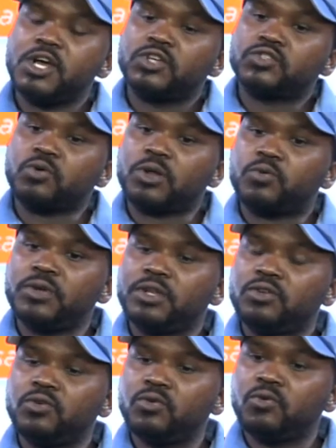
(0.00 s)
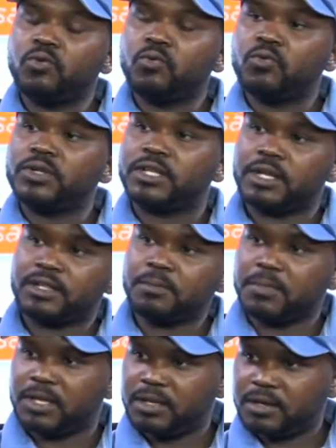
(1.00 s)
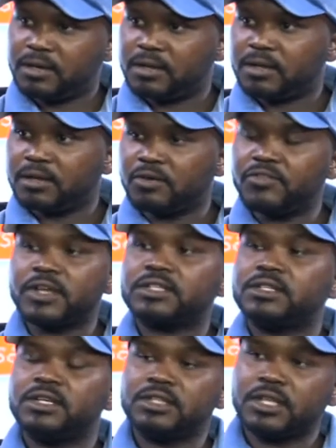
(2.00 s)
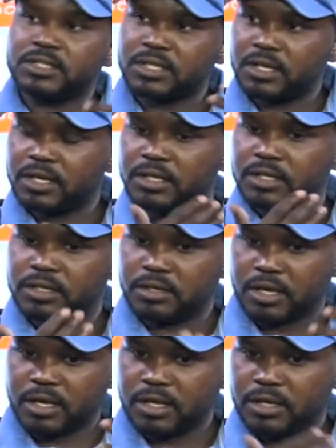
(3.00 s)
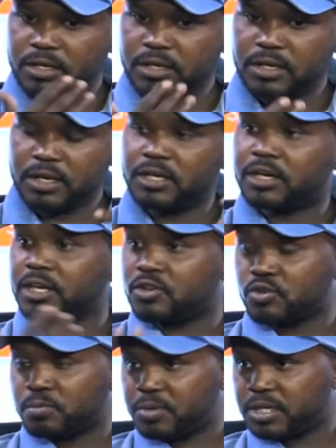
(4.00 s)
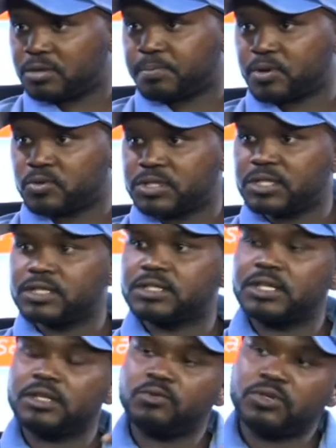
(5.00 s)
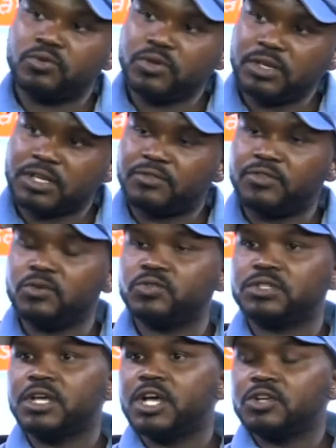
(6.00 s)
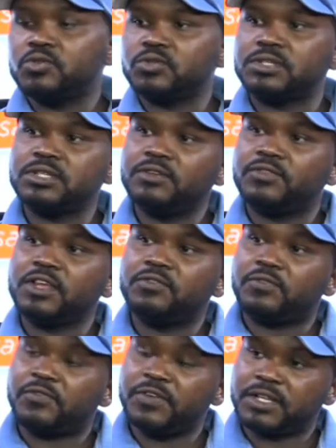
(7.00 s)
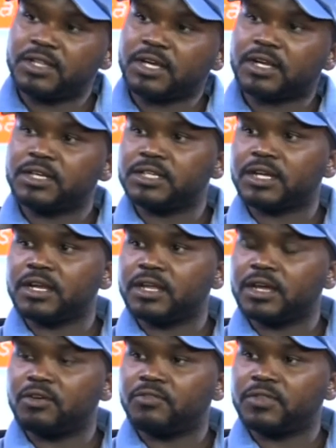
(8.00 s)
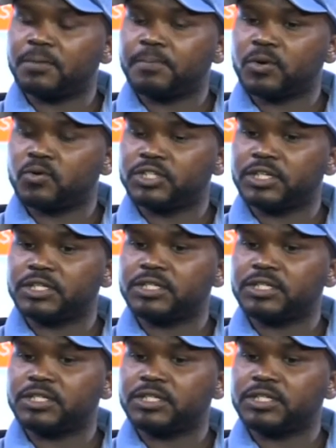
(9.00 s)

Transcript: So what we do, we take them in. Obviously, there's a recruitment process, and they do interviews to see if they fit the criteria of the project.